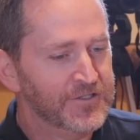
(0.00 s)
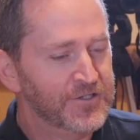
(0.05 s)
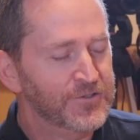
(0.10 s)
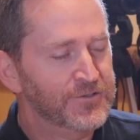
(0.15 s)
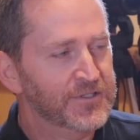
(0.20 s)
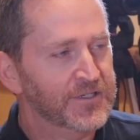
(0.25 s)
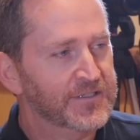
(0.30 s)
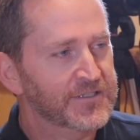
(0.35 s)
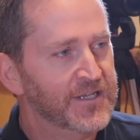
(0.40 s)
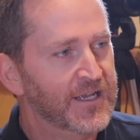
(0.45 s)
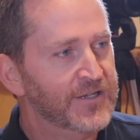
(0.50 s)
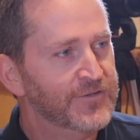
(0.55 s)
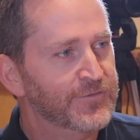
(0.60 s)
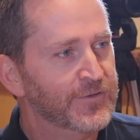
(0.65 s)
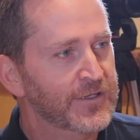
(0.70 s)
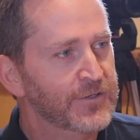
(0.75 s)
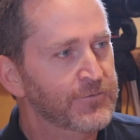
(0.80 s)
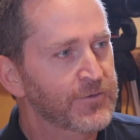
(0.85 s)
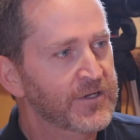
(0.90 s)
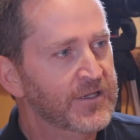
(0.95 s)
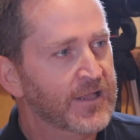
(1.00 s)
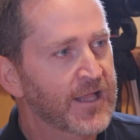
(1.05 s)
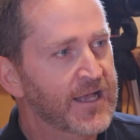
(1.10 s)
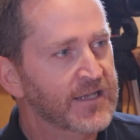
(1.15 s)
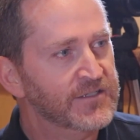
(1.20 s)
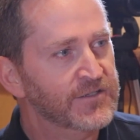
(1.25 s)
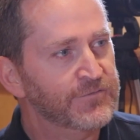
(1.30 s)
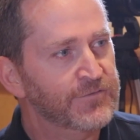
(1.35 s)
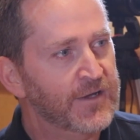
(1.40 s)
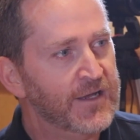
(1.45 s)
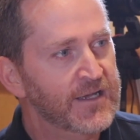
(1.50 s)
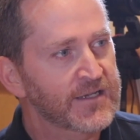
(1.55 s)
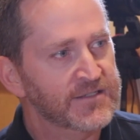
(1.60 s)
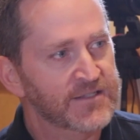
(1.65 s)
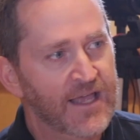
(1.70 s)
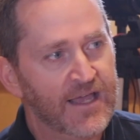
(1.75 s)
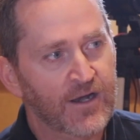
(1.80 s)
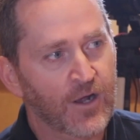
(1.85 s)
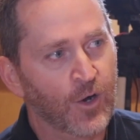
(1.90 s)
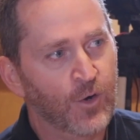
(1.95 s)
Did you successfully reclassify?
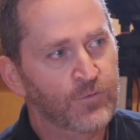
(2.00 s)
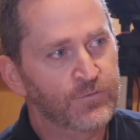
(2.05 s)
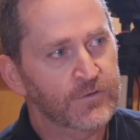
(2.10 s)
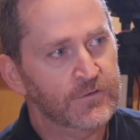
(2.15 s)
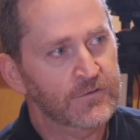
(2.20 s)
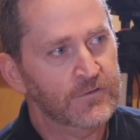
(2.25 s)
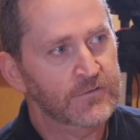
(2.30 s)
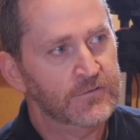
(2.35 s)
Is that over?